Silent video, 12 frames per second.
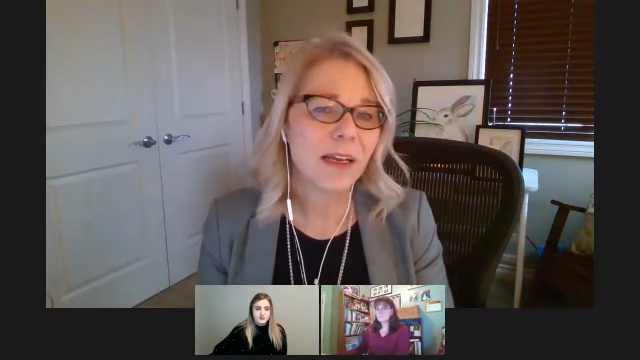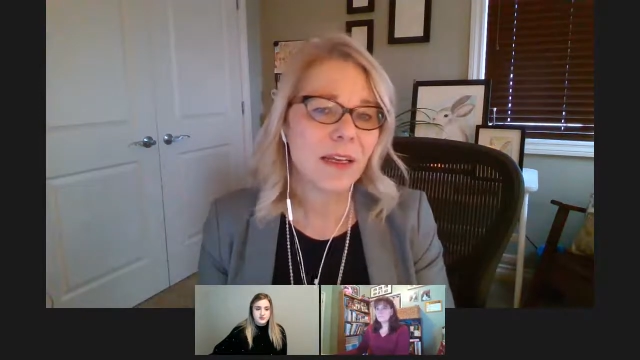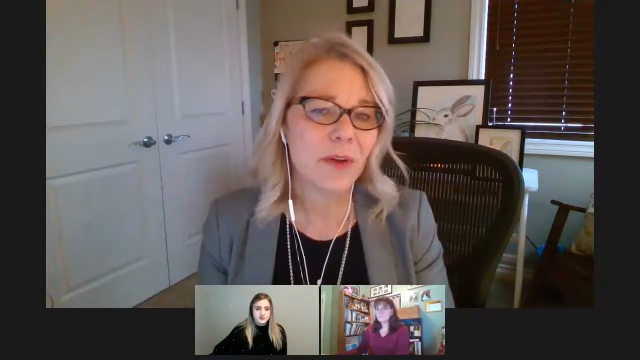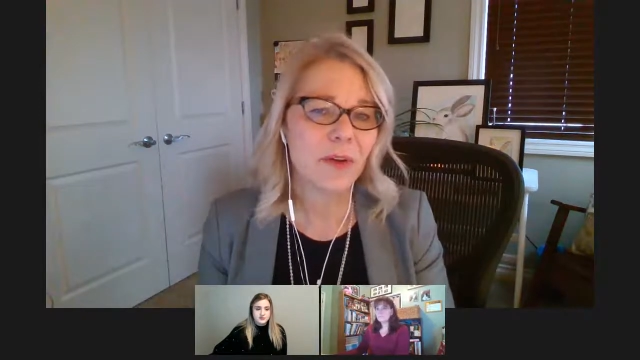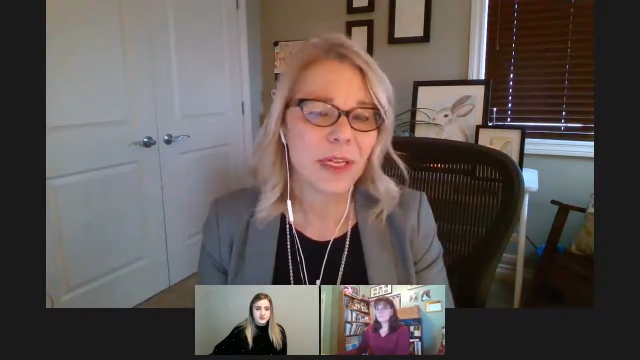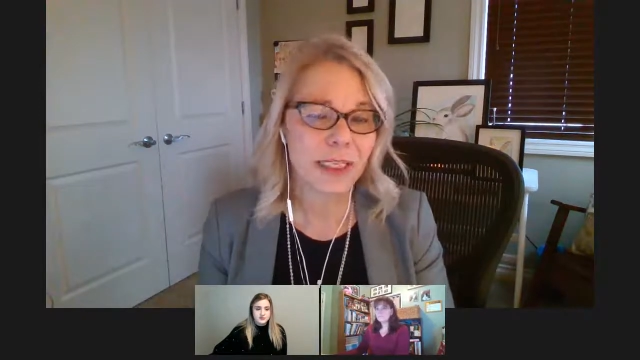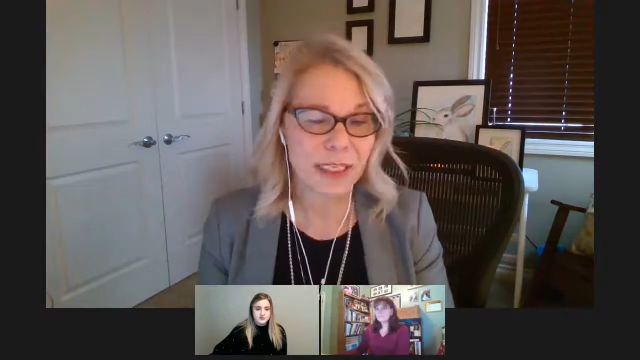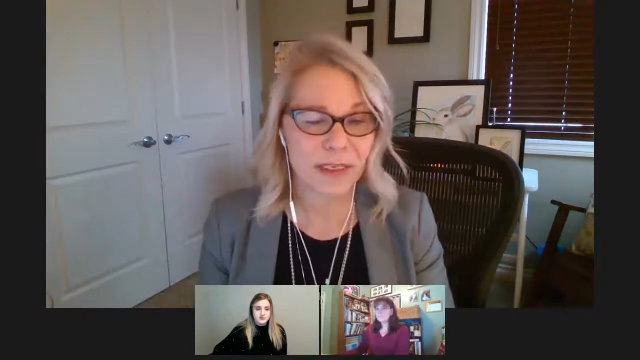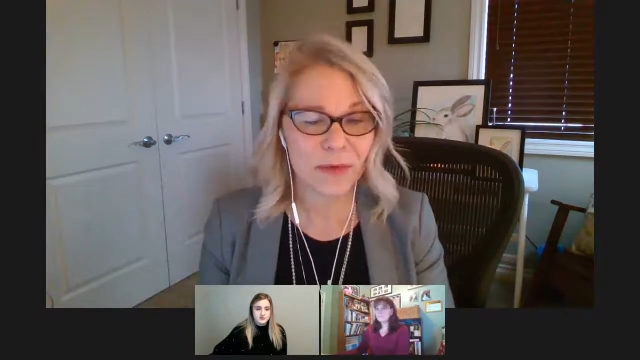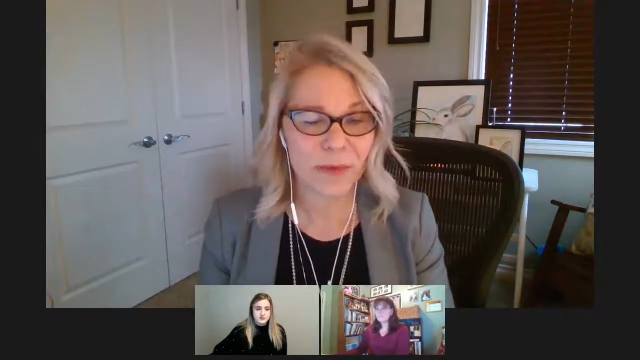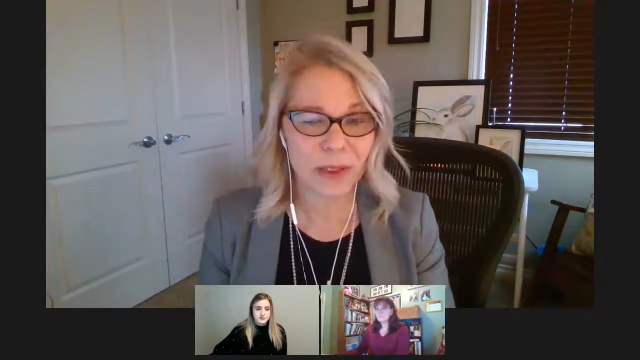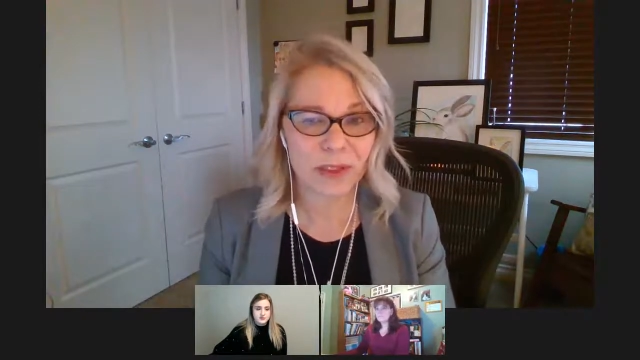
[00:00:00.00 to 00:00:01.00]
you
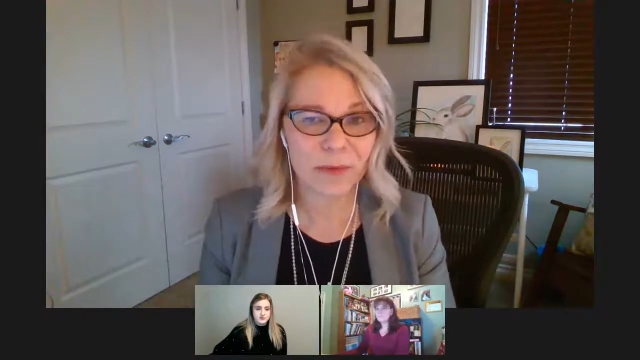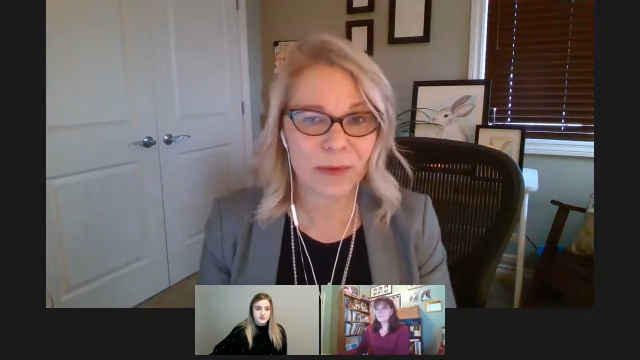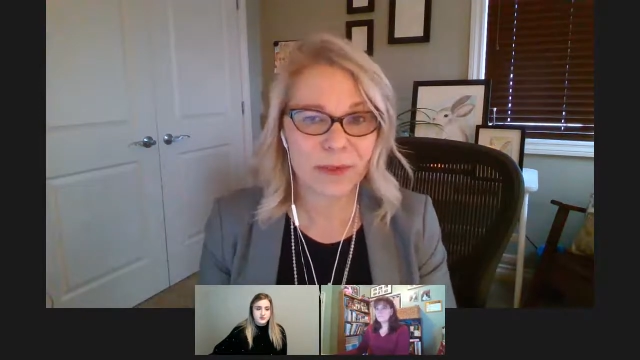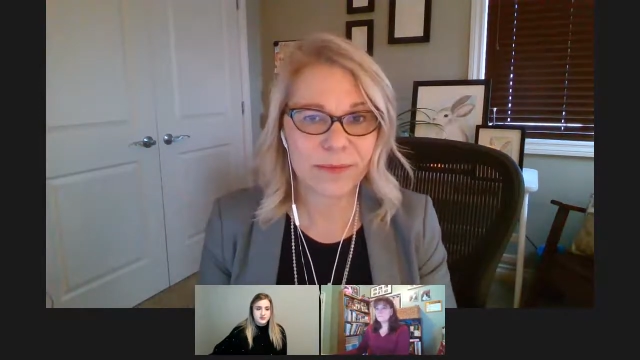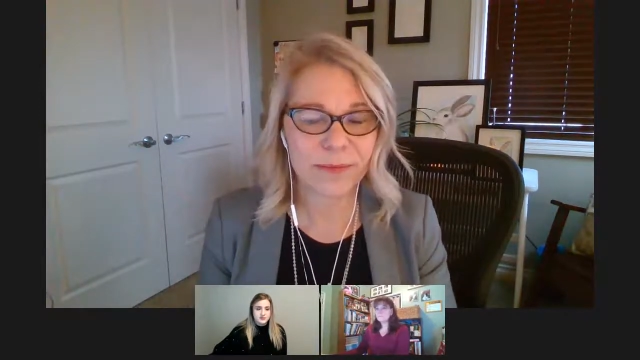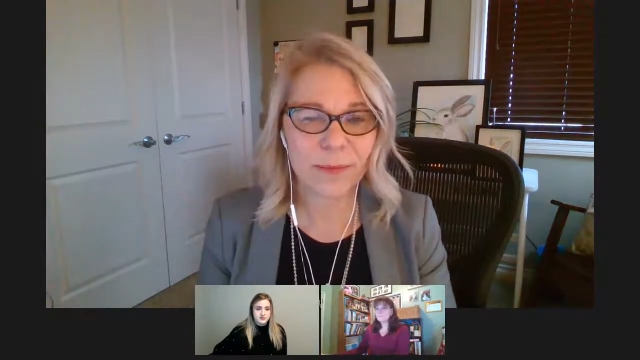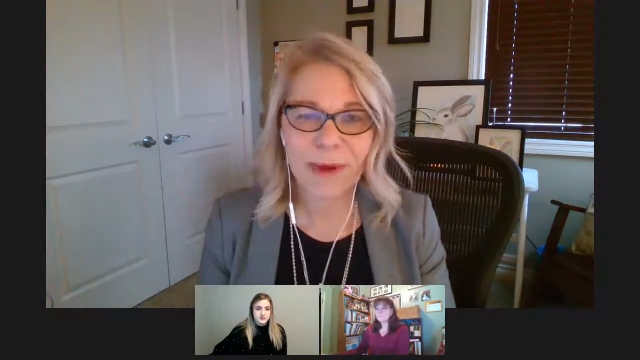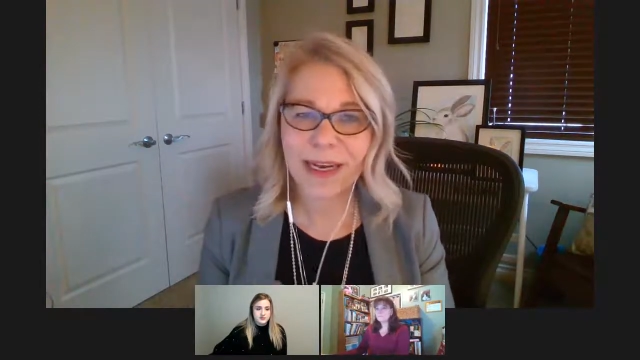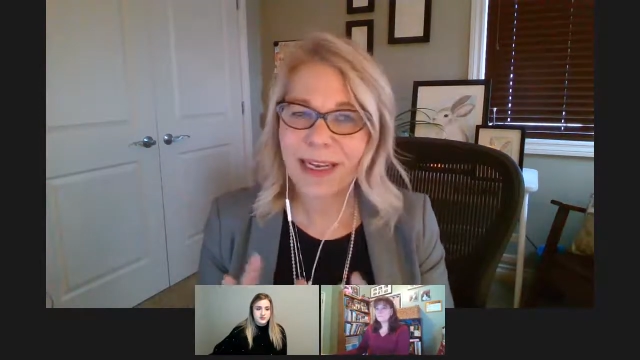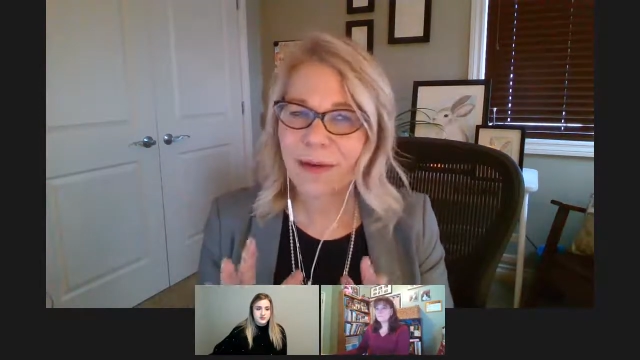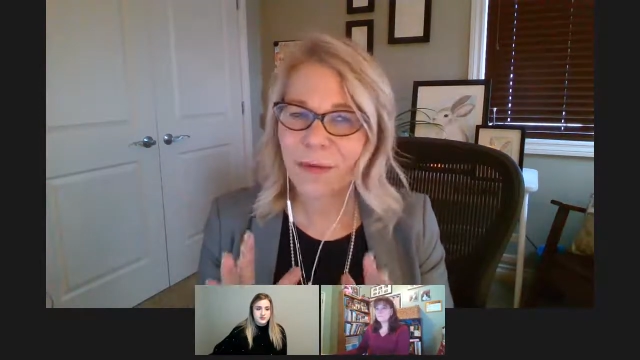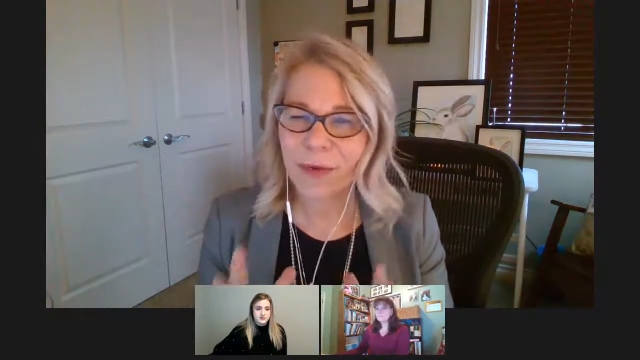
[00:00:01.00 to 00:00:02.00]
consider multiple. But
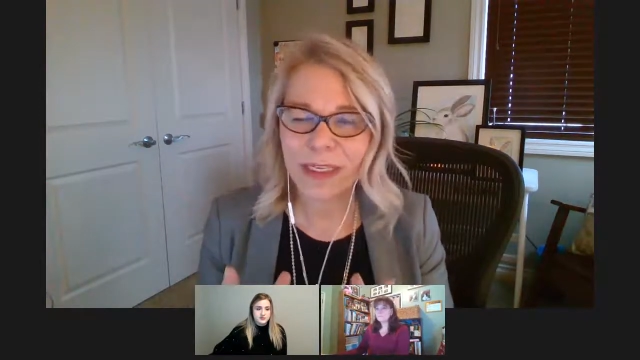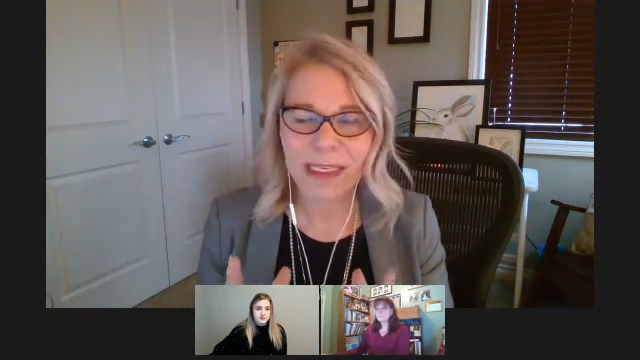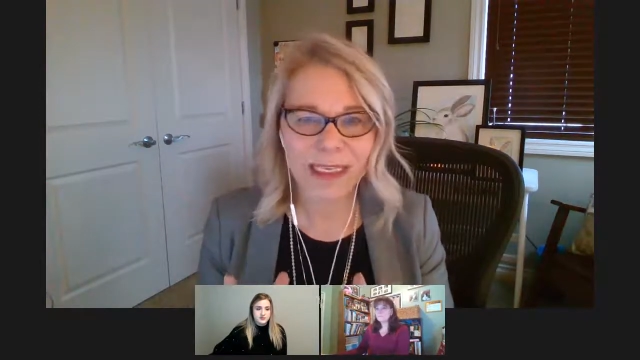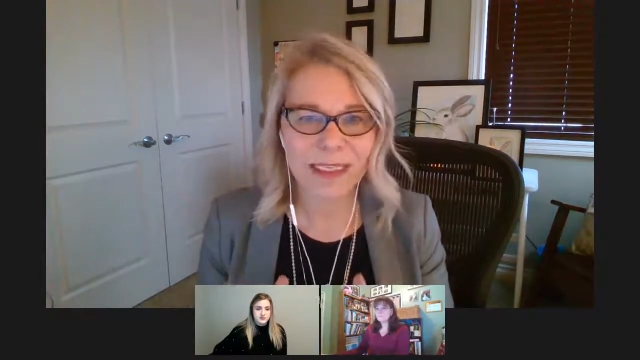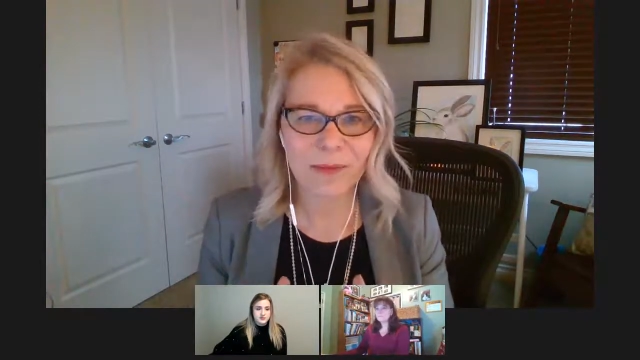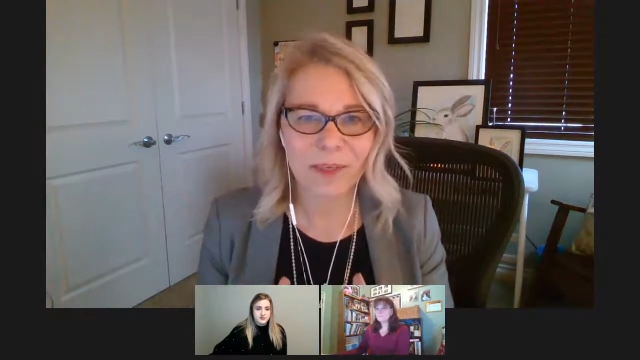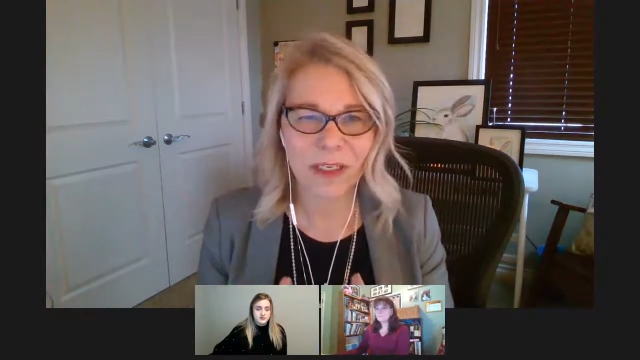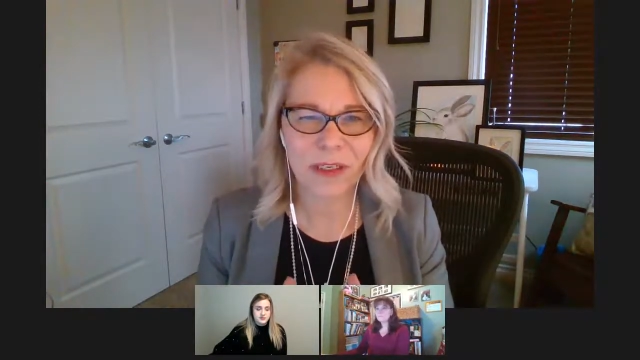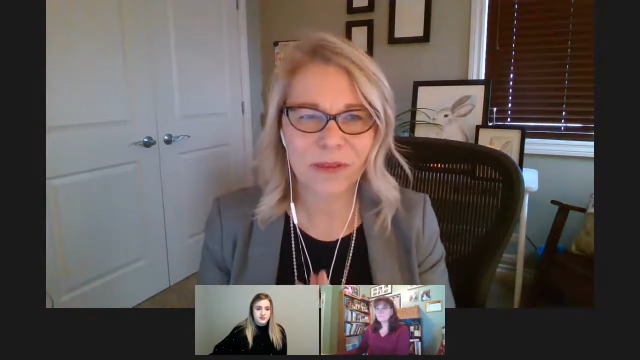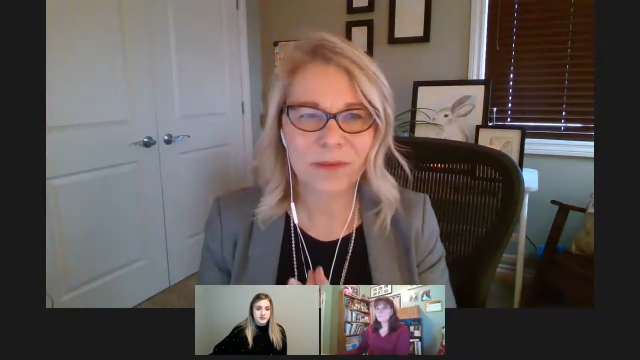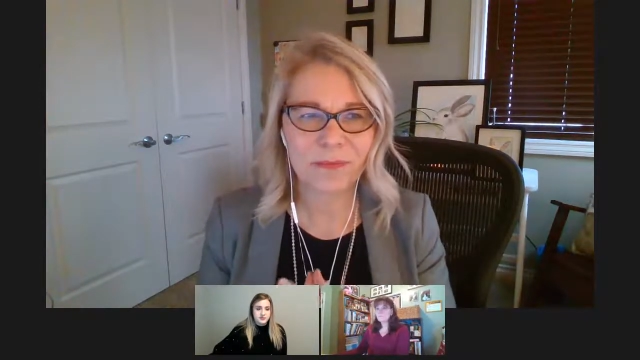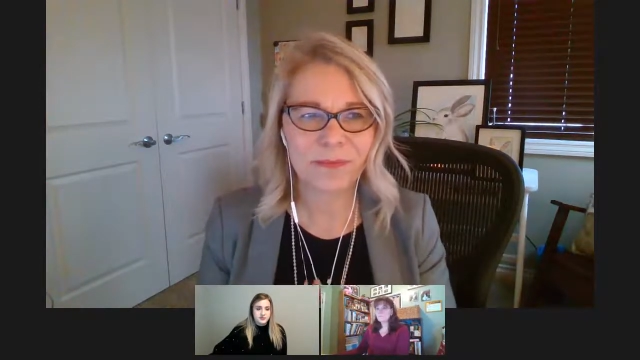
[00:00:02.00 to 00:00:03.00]
it really is up to you.